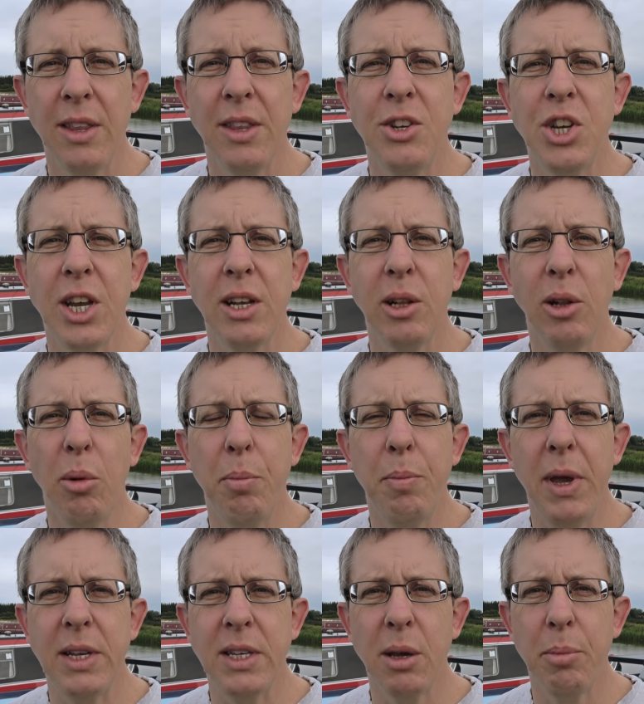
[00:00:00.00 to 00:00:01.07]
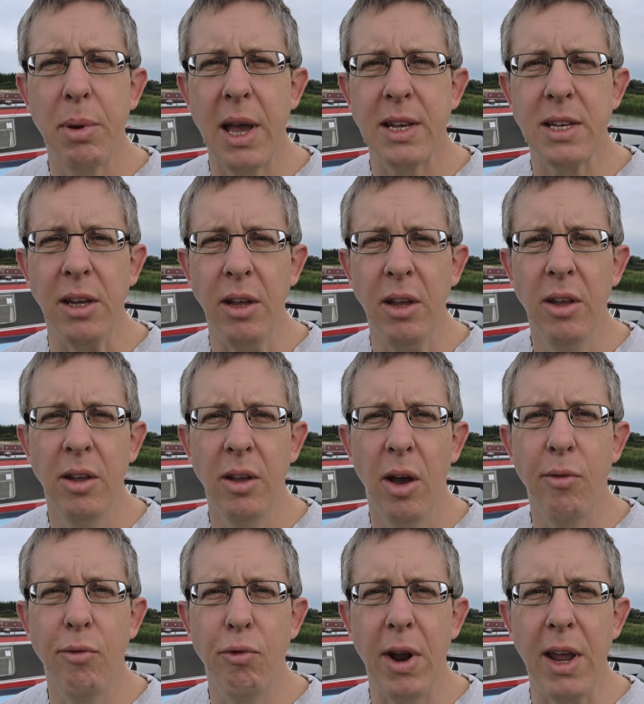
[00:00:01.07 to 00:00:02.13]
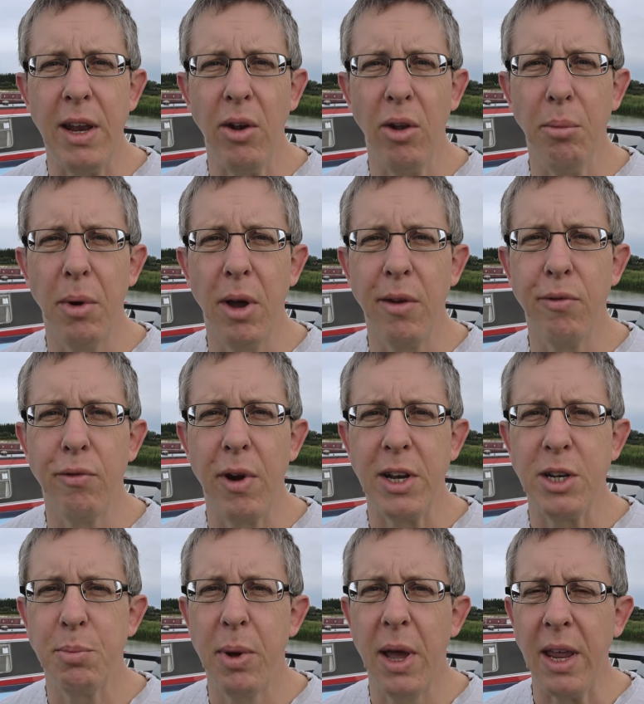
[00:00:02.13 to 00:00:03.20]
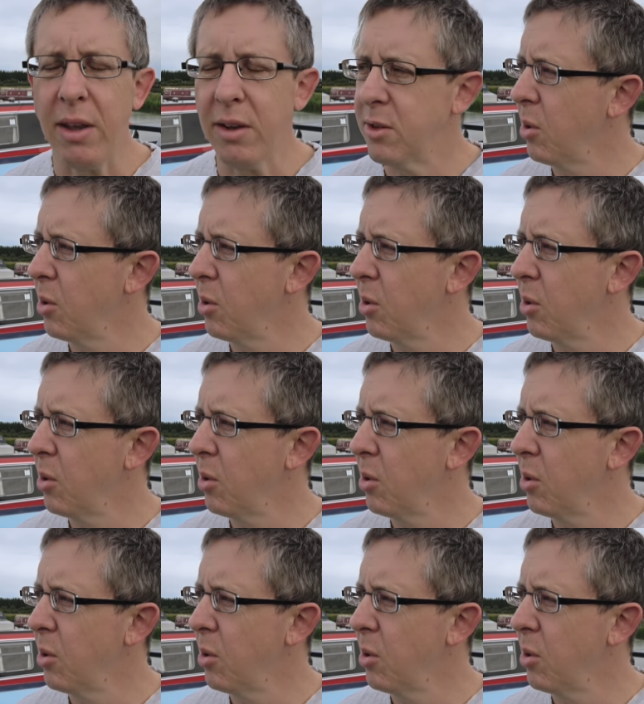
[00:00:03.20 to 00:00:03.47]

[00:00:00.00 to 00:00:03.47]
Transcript: The gentle pitter patter of rain on my fresh paint.